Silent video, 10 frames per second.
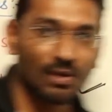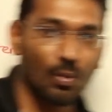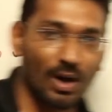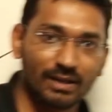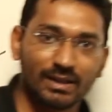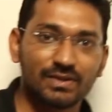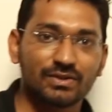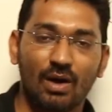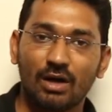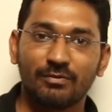Work is
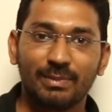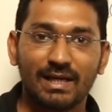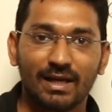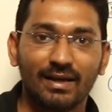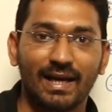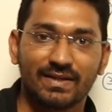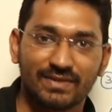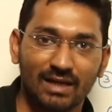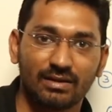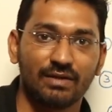not be an
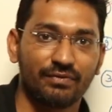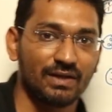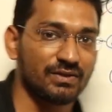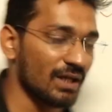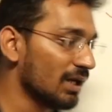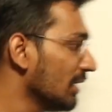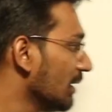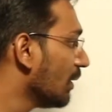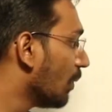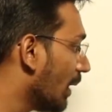exact differential.
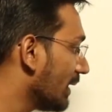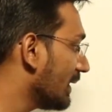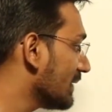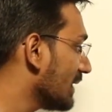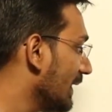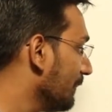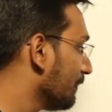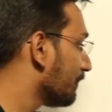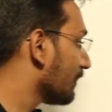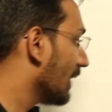Work is
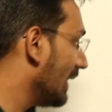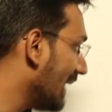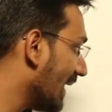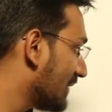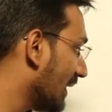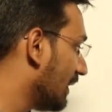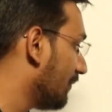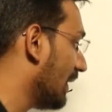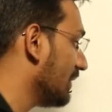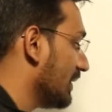a inexact
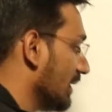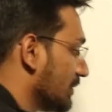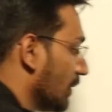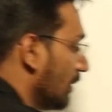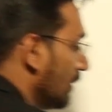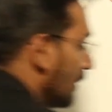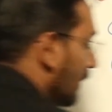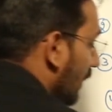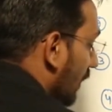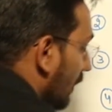differential. So
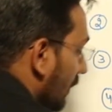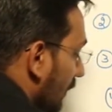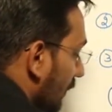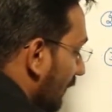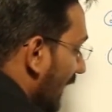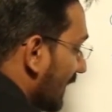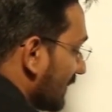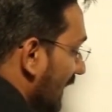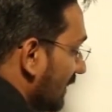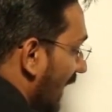we are
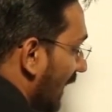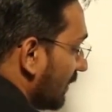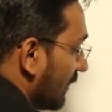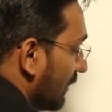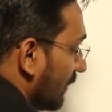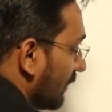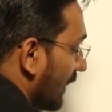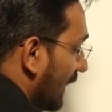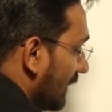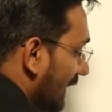saying that
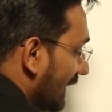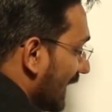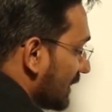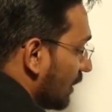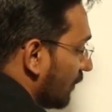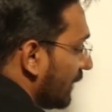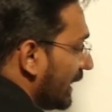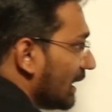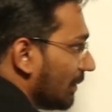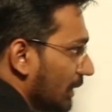the integration of
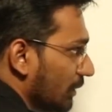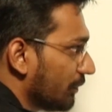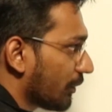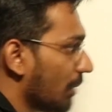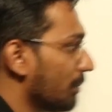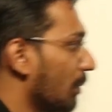dW from